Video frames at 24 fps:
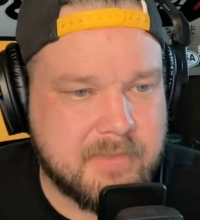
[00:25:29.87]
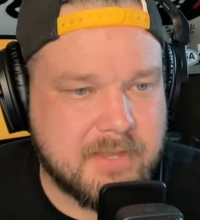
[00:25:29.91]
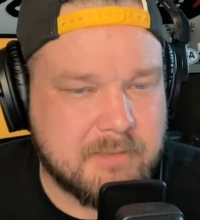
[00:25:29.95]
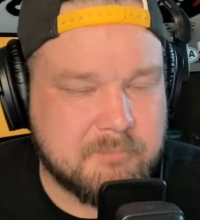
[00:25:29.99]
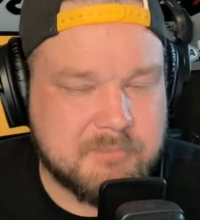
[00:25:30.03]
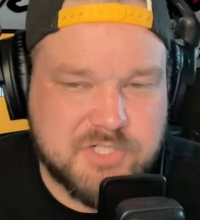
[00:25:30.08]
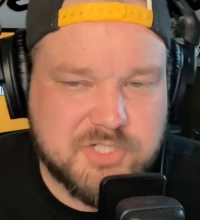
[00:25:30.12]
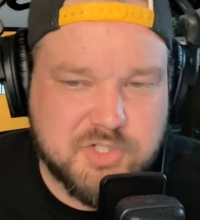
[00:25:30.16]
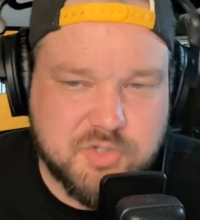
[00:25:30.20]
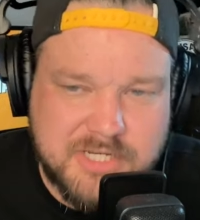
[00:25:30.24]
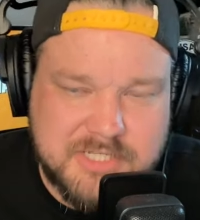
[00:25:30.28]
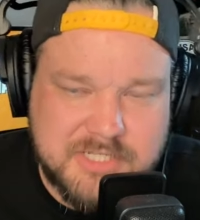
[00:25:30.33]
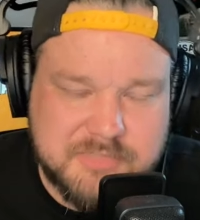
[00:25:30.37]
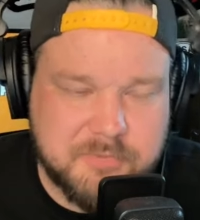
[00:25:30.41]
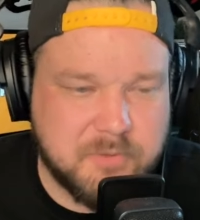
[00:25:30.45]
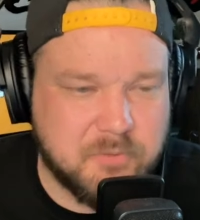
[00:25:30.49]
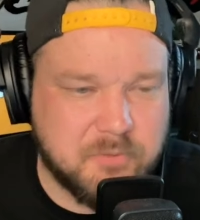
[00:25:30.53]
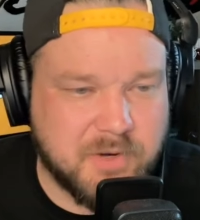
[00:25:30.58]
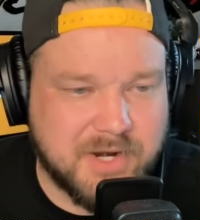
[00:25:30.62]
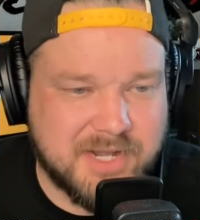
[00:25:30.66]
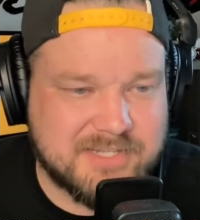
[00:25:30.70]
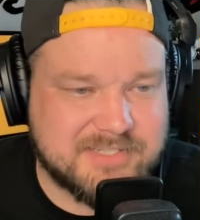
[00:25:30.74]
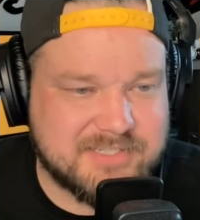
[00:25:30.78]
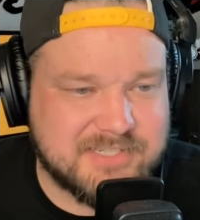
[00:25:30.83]
But trust me
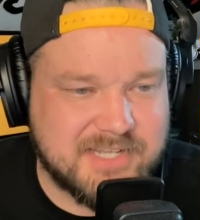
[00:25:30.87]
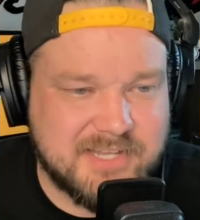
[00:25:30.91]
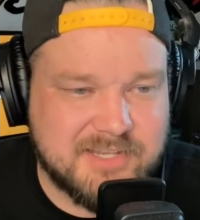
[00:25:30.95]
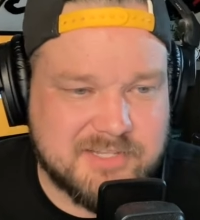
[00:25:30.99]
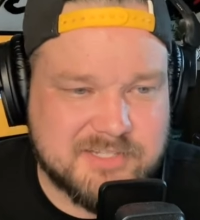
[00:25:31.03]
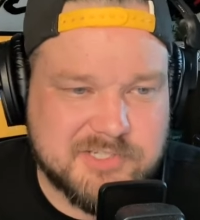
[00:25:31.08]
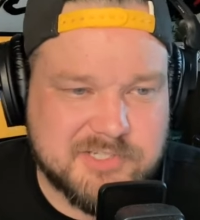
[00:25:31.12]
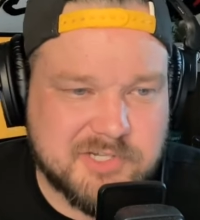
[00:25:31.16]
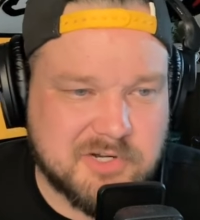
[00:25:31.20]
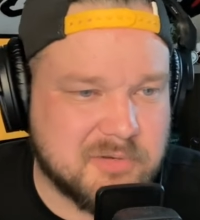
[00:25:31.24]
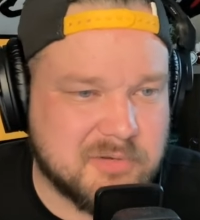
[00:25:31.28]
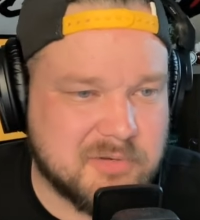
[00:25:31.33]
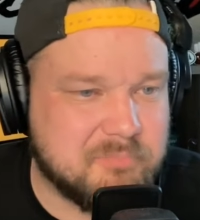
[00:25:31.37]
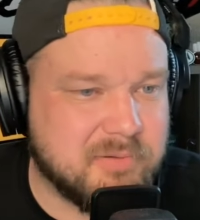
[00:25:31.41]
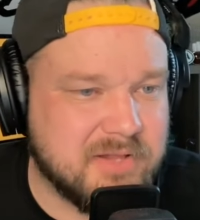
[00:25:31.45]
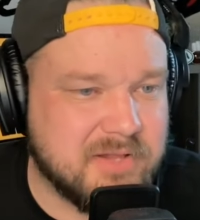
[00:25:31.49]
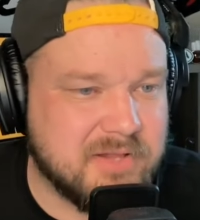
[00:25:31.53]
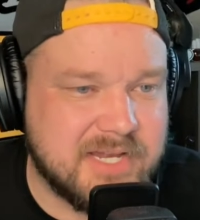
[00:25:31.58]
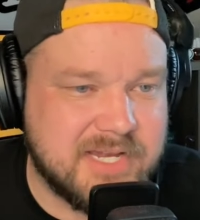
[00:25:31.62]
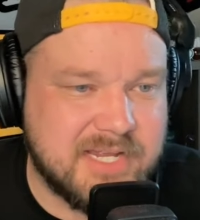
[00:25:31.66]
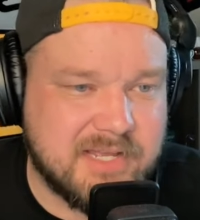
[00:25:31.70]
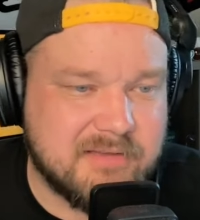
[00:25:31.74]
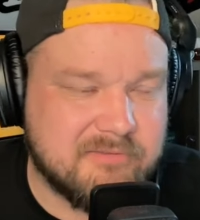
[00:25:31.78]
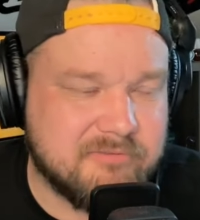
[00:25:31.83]
when I say this, there are
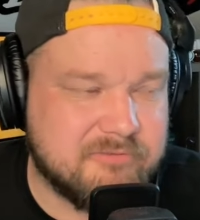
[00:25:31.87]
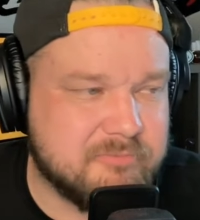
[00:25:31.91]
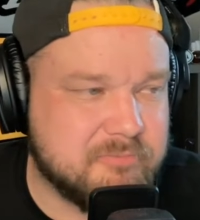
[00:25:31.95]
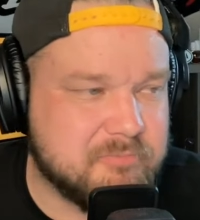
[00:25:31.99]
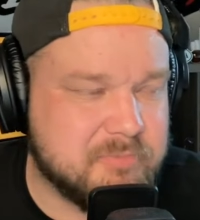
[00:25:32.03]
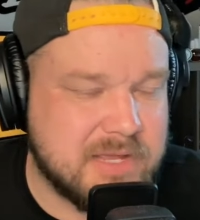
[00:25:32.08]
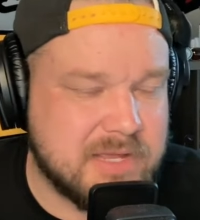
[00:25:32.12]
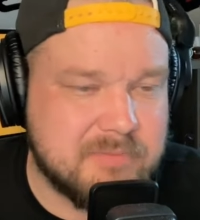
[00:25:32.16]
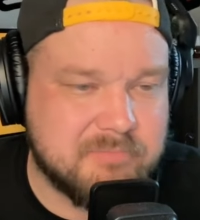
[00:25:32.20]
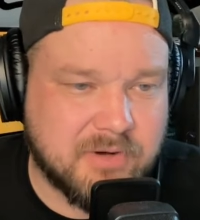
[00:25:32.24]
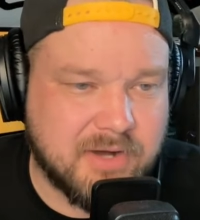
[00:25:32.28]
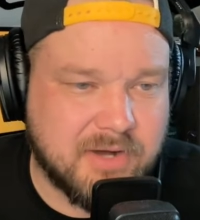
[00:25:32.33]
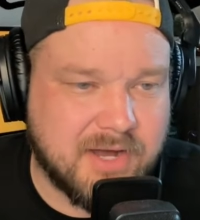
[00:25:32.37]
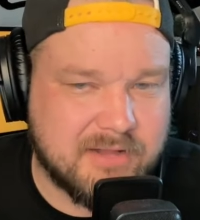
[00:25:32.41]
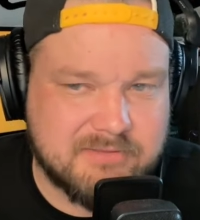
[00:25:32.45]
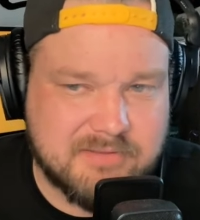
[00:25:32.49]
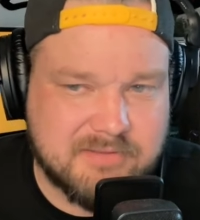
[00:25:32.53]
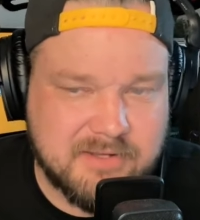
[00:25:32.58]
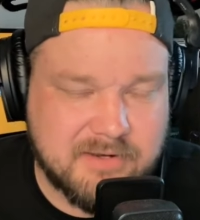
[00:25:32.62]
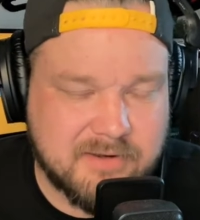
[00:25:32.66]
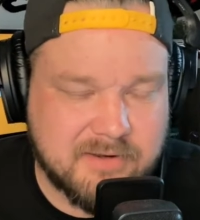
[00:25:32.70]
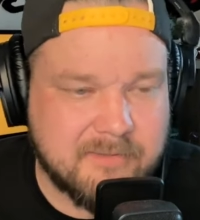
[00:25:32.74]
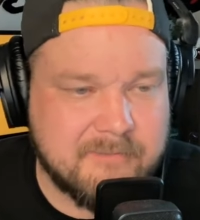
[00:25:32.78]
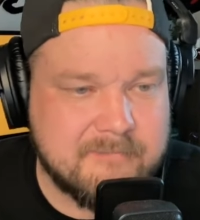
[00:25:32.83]
plenty of people out
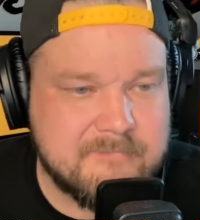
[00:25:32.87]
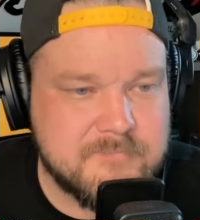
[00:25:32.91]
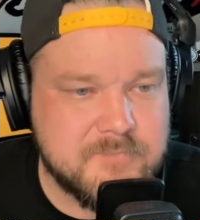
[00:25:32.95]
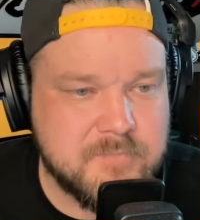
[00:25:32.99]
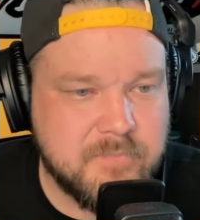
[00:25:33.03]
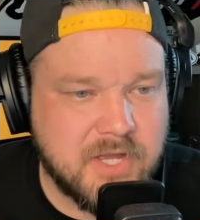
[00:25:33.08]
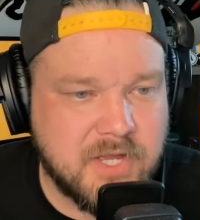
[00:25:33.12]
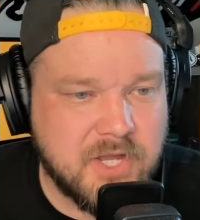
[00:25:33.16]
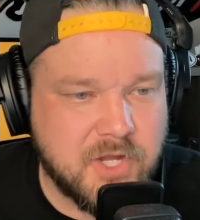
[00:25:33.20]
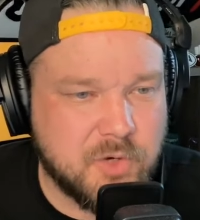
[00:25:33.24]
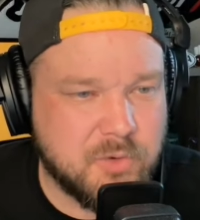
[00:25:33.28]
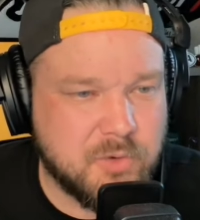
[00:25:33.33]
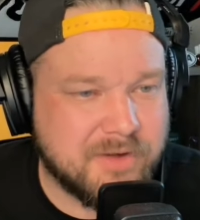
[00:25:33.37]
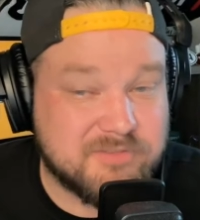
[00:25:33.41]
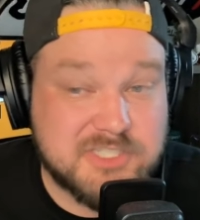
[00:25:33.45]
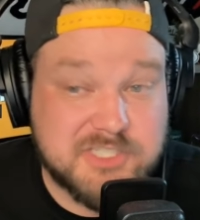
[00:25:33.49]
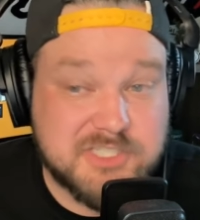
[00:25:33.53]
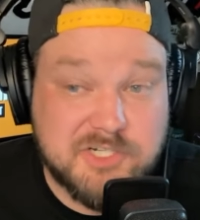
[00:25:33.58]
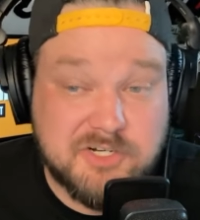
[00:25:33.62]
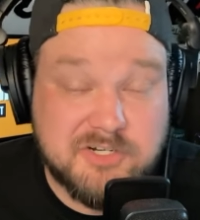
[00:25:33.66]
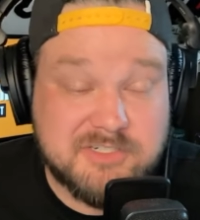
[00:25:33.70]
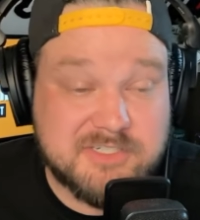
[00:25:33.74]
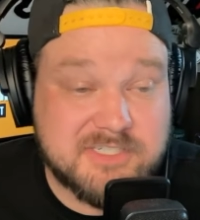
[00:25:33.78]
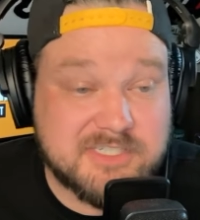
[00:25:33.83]
there who have a
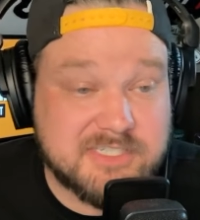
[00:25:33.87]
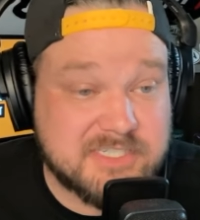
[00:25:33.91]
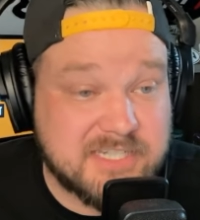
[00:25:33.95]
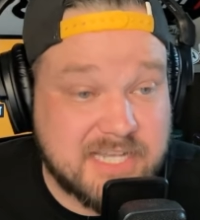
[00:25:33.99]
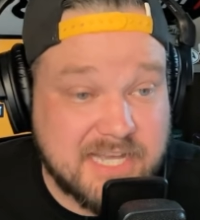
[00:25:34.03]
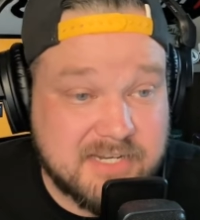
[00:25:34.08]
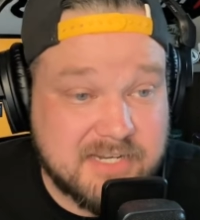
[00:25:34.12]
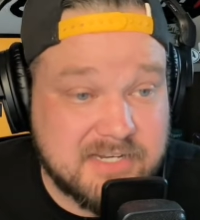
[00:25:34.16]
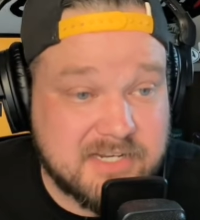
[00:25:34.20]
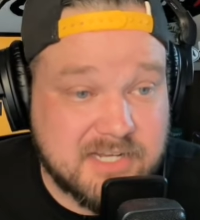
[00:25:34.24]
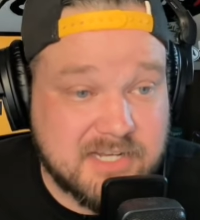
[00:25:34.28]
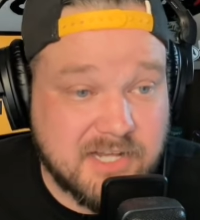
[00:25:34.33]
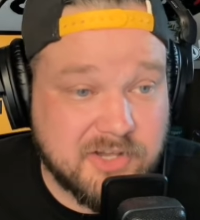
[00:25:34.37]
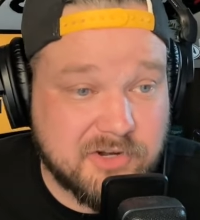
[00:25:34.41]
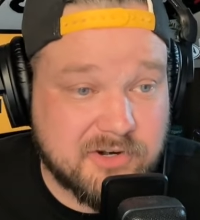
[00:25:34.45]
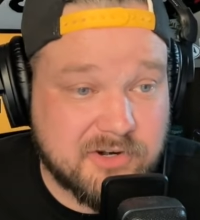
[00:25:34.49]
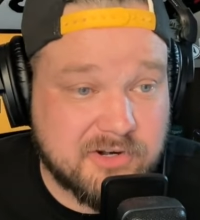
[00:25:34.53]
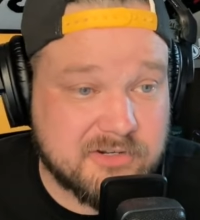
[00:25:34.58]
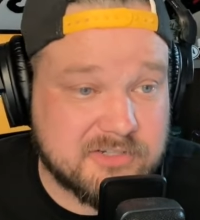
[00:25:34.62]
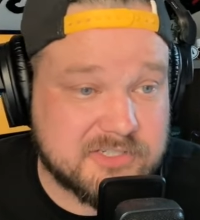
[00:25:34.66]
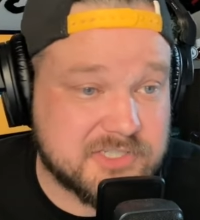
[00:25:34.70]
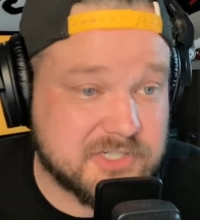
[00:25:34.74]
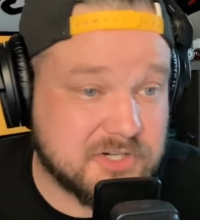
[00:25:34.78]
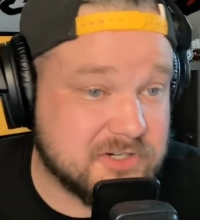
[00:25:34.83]
certain skin color
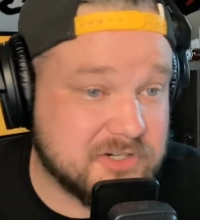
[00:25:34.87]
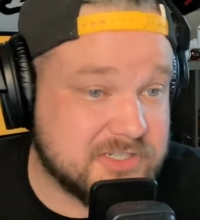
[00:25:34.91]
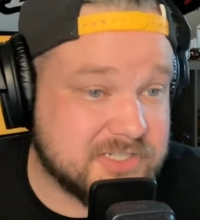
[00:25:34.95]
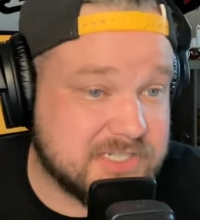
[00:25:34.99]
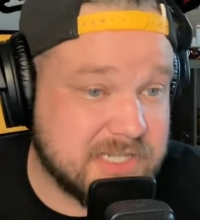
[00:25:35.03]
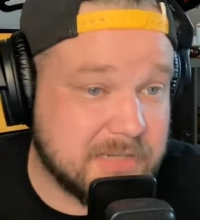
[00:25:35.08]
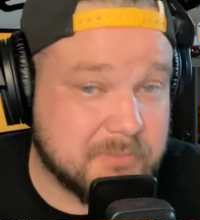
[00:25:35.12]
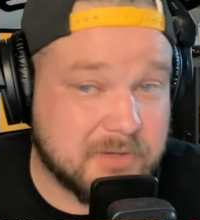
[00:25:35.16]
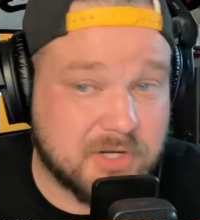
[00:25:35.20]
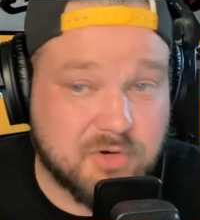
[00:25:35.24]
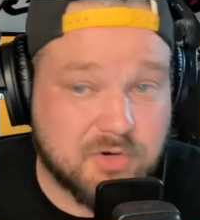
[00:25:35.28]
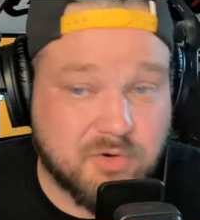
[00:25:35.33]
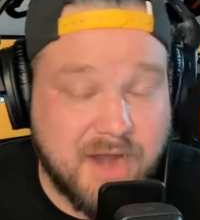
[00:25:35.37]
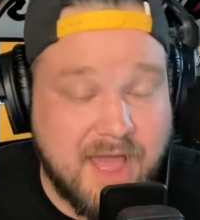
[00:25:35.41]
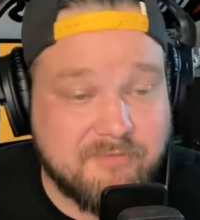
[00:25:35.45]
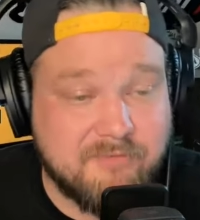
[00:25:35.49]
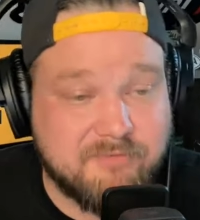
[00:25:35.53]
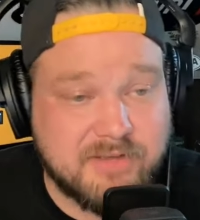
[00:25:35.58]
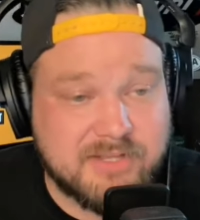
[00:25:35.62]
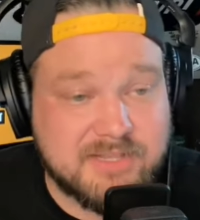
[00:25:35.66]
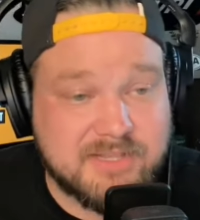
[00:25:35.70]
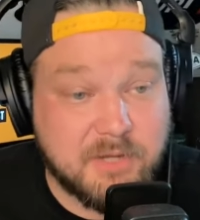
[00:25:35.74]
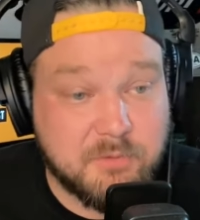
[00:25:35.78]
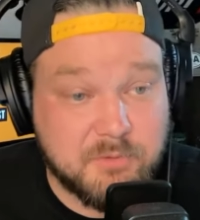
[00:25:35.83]
or a certain
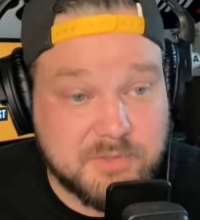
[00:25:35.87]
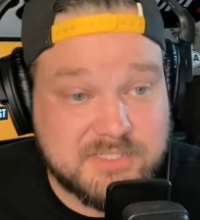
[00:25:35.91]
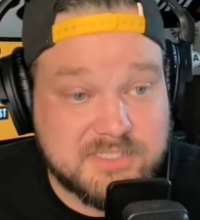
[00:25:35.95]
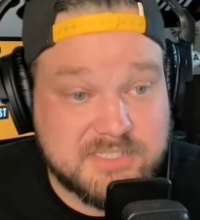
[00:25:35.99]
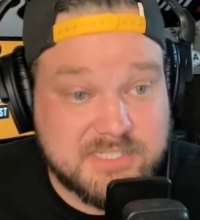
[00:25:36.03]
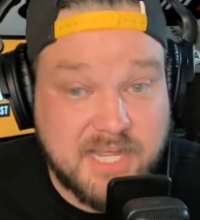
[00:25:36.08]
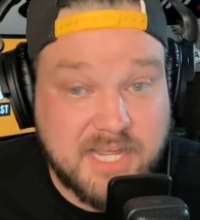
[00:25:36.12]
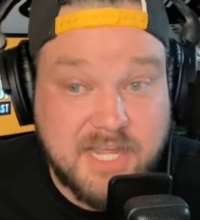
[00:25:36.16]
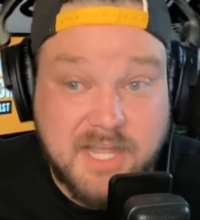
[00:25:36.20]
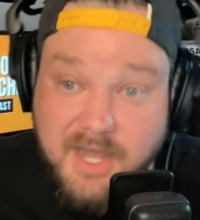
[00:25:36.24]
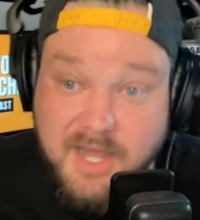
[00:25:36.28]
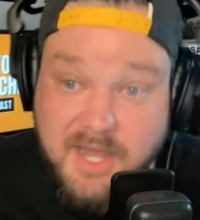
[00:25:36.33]
demographic that would say,